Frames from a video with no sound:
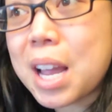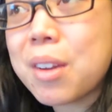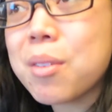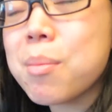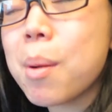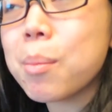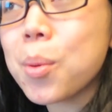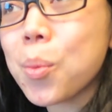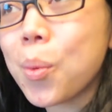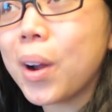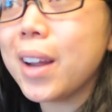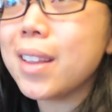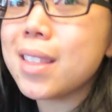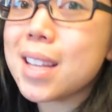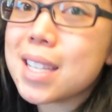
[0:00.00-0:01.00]
I remember
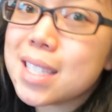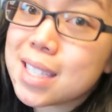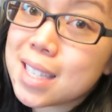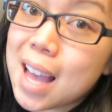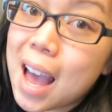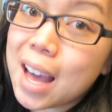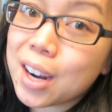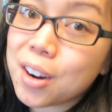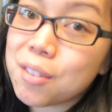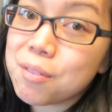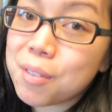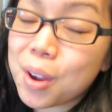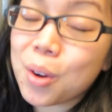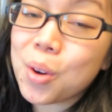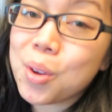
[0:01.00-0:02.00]
wearing this at our
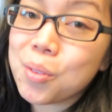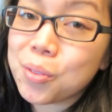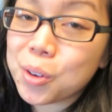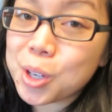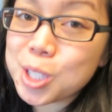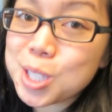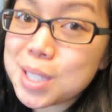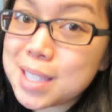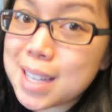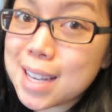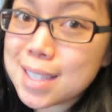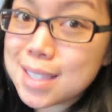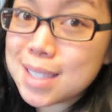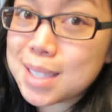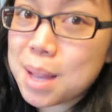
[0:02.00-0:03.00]
very first
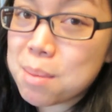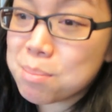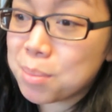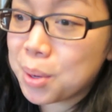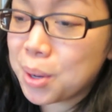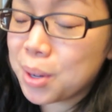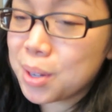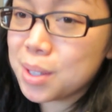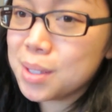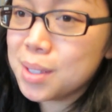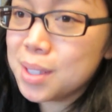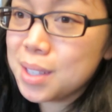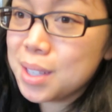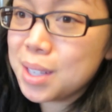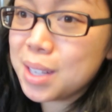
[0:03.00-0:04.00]
December
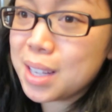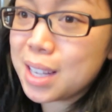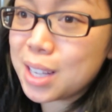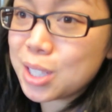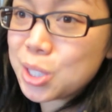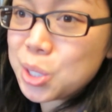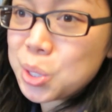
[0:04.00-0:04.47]
in